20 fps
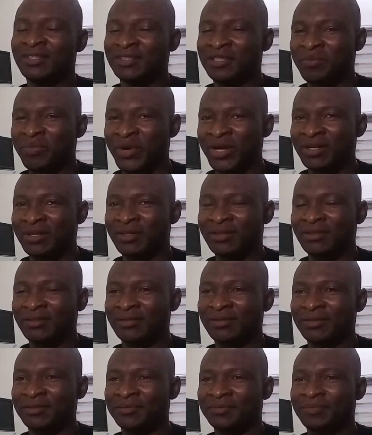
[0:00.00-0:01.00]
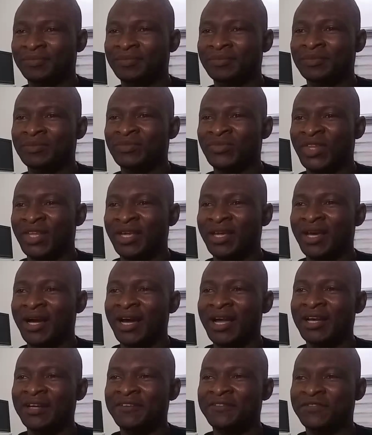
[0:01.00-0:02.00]
dependent. The
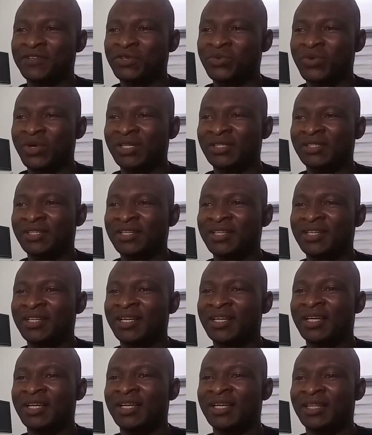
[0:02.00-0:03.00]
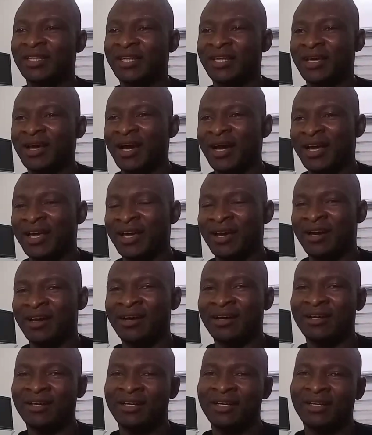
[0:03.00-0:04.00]
higher the frequency, the
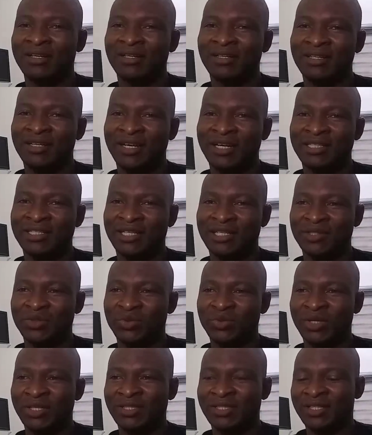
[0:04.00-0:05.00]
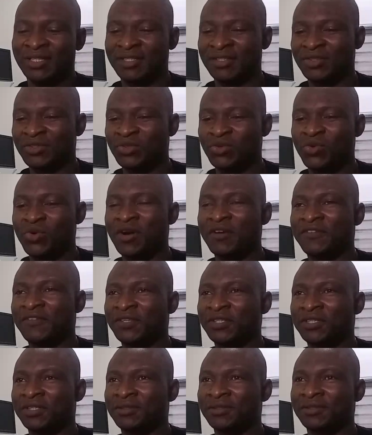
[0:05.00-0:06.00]
higher the attenuating
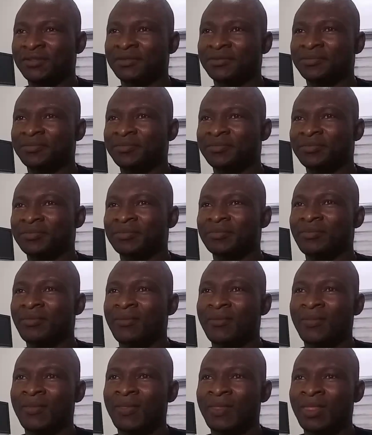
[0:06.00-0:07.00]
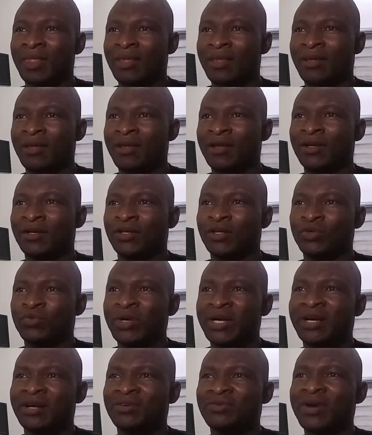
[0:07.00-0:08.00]
coefficient.
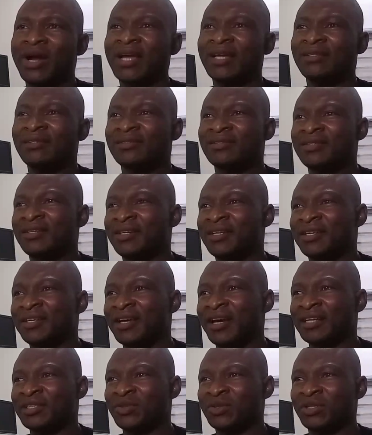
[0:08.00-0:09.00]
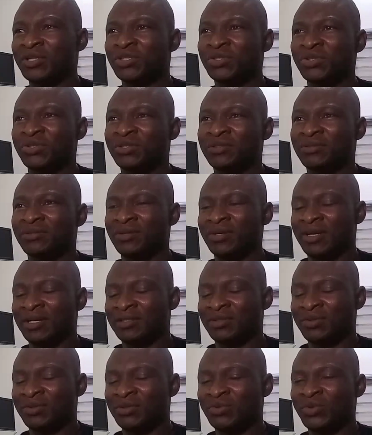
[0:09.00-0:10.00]
We can write the attenuating
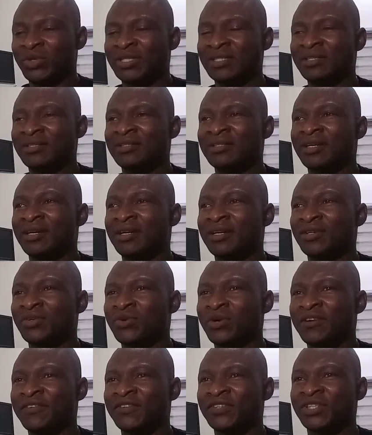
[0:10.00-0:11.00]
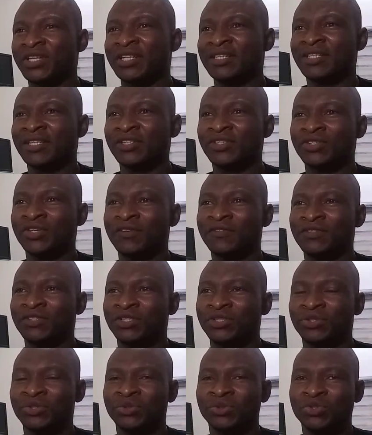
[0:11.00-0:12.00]
coefficient in soft
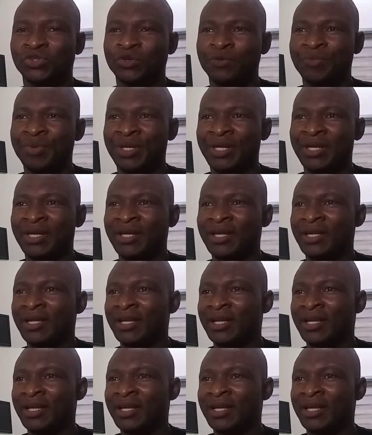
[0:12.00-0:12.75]
tissue to be